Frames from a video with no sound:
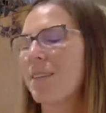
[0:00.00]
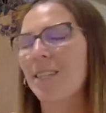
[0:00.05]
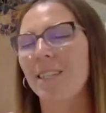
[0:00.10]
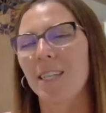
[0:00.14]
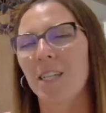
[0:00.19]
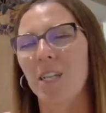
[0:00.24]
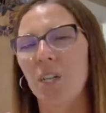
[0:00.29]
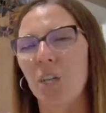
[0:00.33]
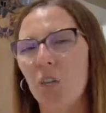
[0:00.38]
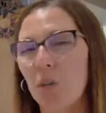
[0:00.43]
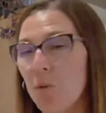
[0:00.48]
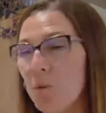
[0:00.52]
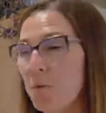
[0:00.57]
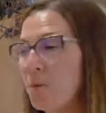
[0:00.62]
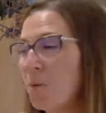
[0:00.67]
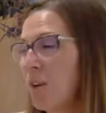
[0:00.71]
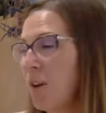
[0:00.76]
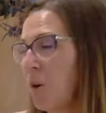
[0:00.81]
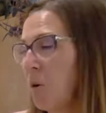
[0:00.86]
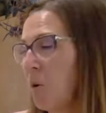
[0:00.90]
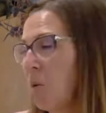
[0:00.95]
Did
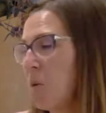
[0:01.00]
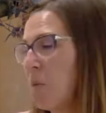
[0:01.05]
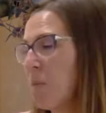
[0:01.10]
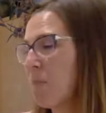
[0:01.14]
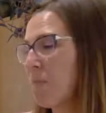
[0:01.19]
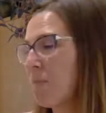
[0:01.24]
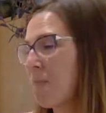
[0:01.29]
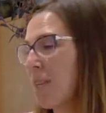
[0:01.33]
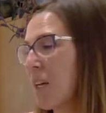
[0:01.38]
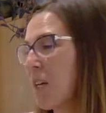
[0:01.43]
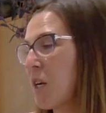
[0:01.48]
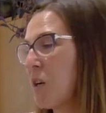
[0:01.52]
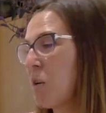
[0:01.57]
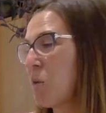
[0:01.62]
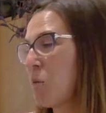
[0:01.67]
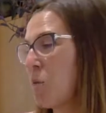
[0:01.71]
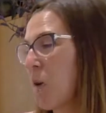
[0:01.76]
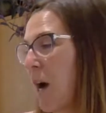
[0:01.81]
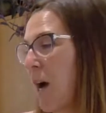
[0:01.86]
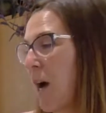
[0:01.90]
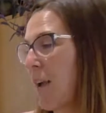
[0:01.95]
you know that a
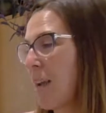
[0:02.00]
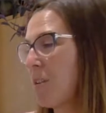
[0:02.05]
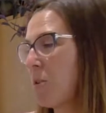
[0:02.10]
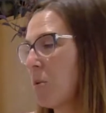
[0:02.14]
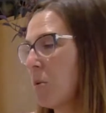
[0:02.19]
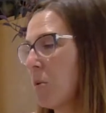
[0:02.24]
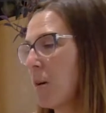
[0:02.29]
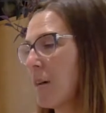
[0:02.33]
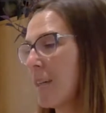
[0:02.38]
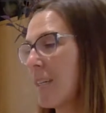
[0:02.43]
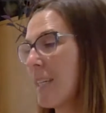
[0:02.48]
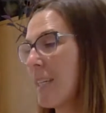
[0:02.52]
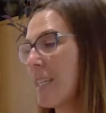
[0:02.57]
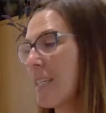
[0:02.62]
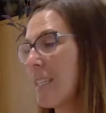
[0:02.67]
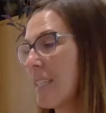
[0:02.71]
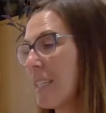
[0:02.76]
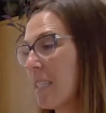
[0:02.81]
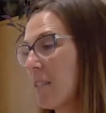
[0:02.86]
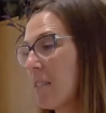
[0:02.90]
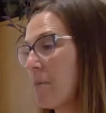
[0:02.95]
rhino
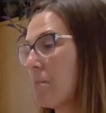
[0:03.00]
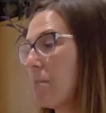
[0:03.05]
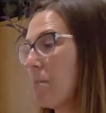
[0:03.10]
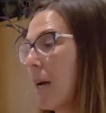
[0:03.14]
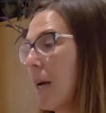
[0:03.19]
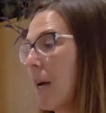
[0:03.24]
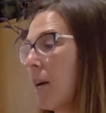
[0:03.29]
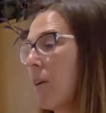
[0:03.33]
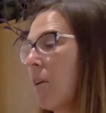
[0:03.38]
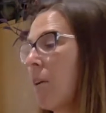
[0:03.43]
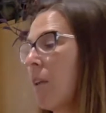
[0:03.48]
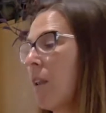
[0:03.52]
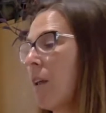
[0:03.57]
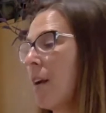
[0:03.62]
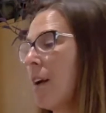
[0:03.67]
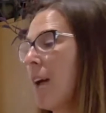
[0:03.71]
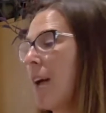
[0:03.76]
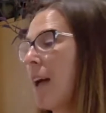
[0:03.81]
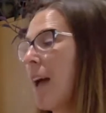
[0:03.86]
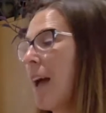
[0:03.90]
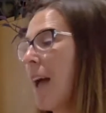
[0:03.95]
can smell
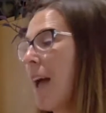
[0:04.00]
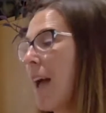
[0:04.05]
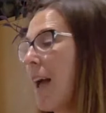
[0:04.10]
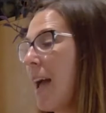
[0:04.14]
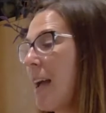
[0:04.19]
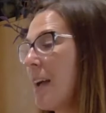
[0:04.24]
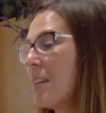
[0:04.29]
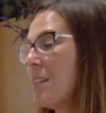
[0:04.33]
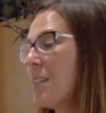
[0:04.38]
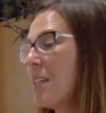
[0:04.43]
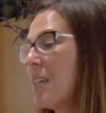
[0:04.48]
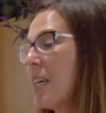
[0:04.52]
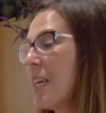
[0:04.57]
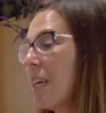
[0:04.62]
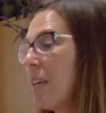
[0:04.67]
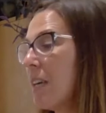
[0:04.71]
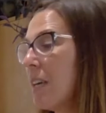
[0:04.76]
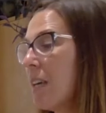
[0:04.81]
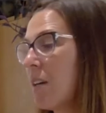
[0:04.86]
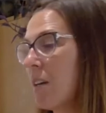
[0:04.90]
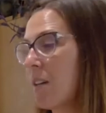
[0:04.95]
and
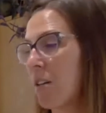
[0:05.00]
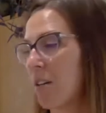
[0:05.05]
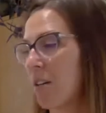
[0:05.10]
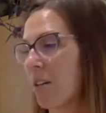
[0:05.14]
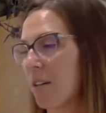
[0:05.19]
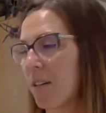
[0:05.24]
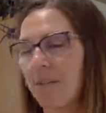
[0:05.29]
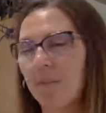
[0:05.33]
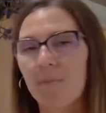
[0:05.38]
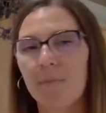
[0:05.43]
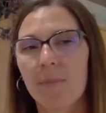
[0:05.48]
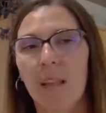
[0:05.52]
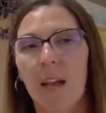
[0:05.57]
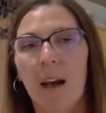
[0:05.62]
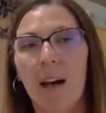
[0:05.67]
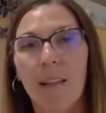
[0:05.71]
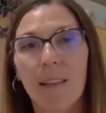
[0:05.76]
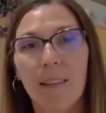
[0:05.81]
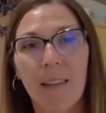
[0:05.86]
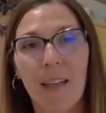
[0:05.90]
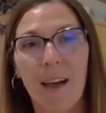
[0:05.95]
hear
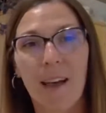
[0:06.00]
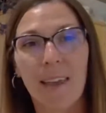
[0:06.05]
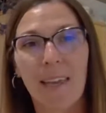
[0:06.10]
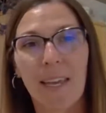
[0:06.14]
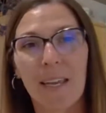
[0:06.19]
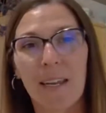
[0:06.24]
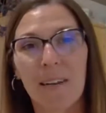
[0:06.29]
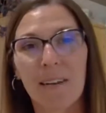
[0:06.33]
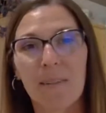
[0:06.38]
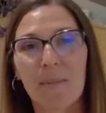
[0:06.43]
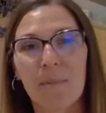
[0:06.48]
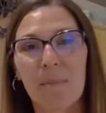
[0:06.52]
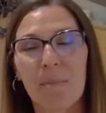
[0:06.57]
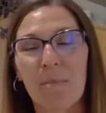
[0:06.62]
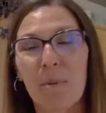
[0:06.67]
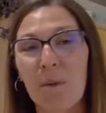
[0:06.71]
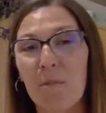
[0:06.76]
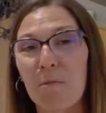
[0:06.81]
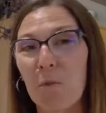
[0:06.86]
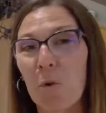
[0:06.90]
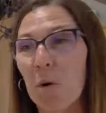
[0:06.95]
a lion
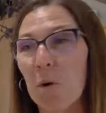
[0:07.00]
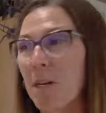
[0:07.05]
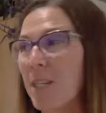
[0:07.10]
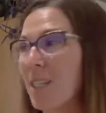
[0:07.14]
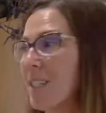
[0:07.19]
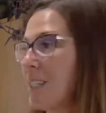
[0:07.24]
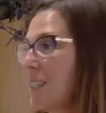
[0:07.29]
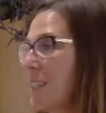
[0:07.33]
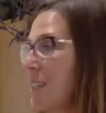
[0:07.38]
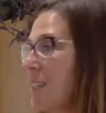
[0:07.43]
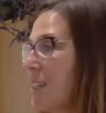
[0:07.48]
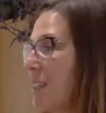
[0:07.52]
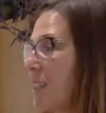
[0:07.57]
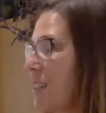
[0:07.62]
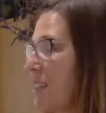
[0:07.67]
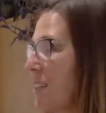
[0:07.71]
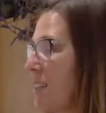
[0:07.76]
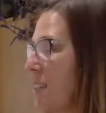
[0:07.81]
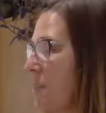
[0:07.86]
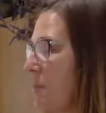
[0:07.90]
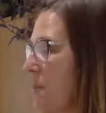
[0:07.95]
before it sees
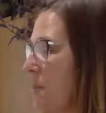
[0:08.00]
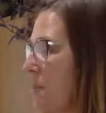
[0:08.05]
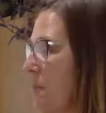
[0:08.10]
it?